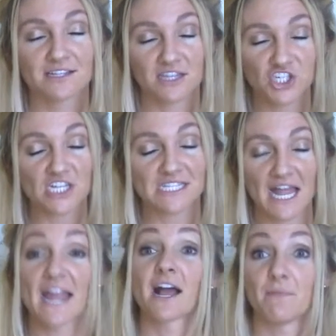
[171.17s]
just
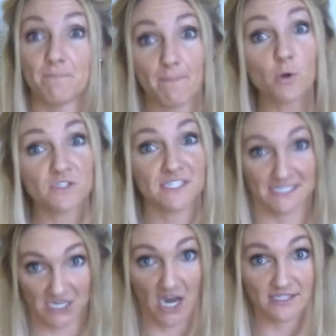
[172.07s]
like most
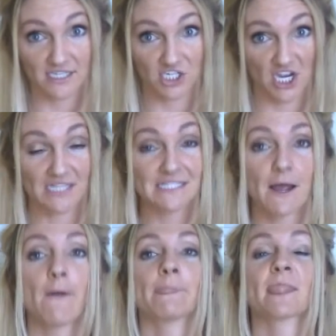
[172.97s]
sausages,
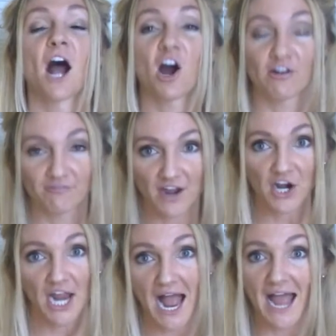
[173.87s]
are
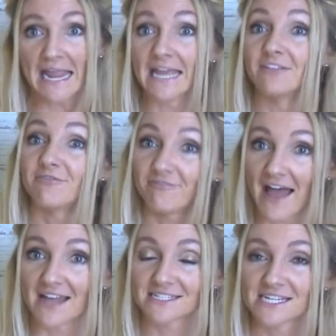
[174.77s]
very high in
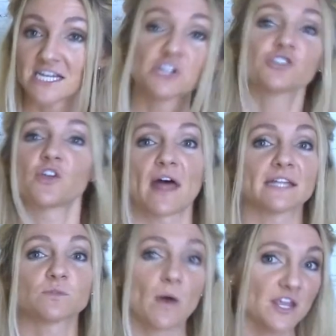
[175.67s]
fat. So
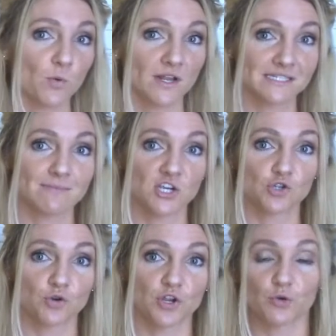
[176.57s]
that's why you want to make
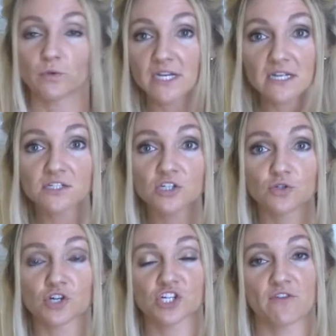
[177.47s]
sure you're reading the
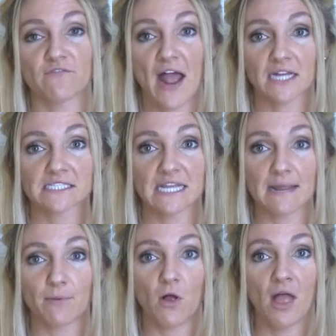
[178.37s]
nutrition facts
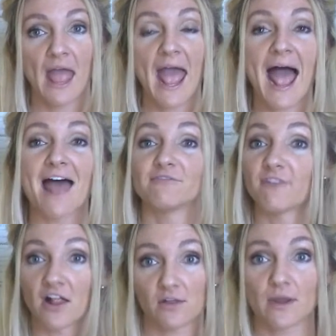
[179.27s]
label and
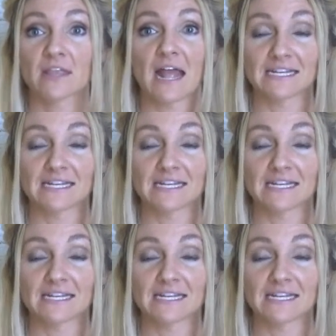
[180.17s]
following that